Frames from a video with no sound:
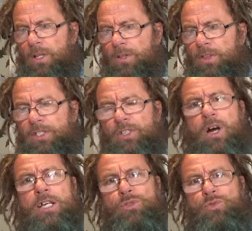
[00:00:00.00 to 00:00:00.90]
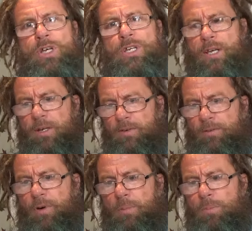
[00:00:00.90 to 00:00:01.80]
This guy is reading
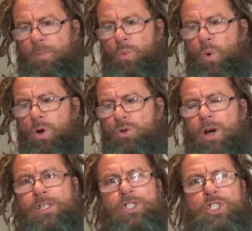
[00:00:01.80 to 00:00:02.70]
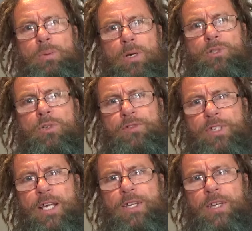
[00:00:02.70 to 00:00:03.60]
from what Christ is supposed to have
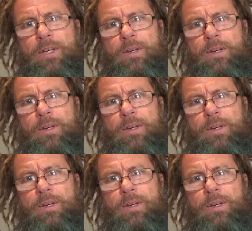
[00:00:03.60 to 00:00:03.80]
said